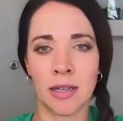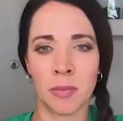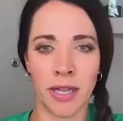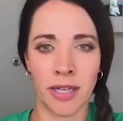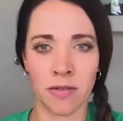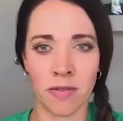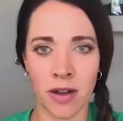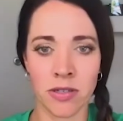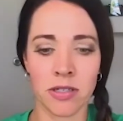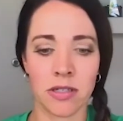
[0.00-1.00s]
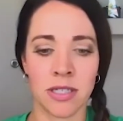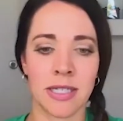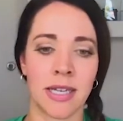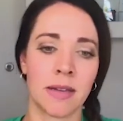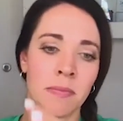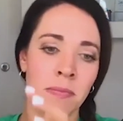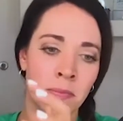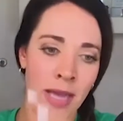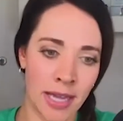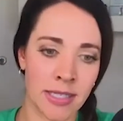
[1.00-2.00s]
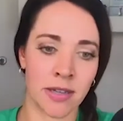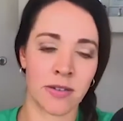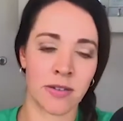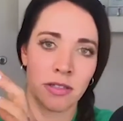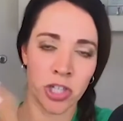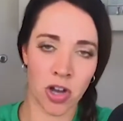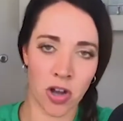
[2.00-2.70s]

year round. It's like massive chunks